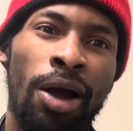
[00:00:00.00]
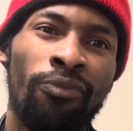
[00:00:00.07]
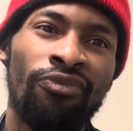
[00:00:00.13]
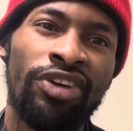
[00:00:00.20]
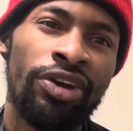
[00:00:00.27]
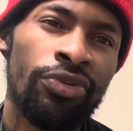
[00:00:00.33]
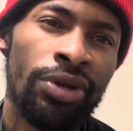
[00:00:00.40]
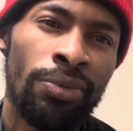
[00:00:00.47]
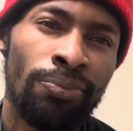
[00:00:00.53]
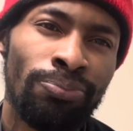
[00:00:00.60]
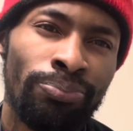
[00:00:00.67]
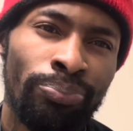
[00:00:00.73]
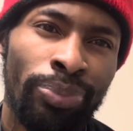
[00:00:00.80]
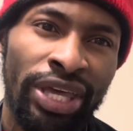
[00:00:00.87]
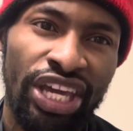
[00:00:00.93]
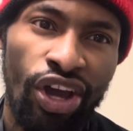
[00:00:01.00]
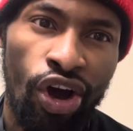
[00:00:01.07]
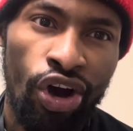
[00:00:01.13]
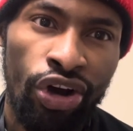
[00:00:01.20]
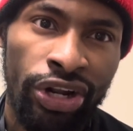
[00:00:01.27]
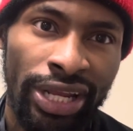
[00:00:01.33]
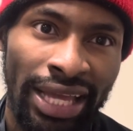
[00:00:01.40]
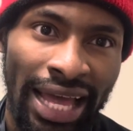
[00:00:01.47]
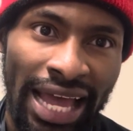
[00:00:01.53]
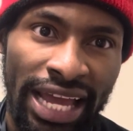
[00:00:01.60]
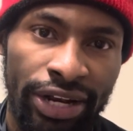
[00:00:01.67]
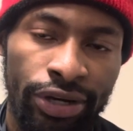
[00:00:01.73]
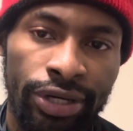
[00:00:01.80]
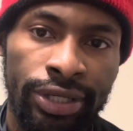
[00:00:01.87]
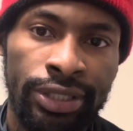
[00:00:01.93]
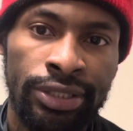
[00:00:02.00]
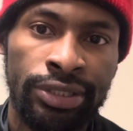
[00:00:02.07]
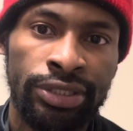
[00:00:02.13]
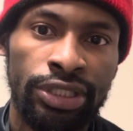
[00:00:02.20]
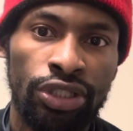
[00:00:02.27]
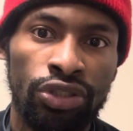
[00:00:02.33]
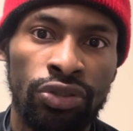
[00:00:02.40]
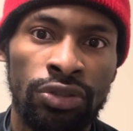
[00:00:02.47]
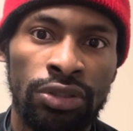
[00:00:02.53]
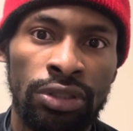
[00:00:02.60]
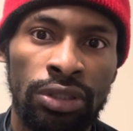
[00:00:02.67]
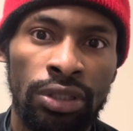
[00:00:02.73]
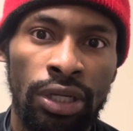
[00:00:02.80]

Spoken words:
very big-hearted, kind-hearted, so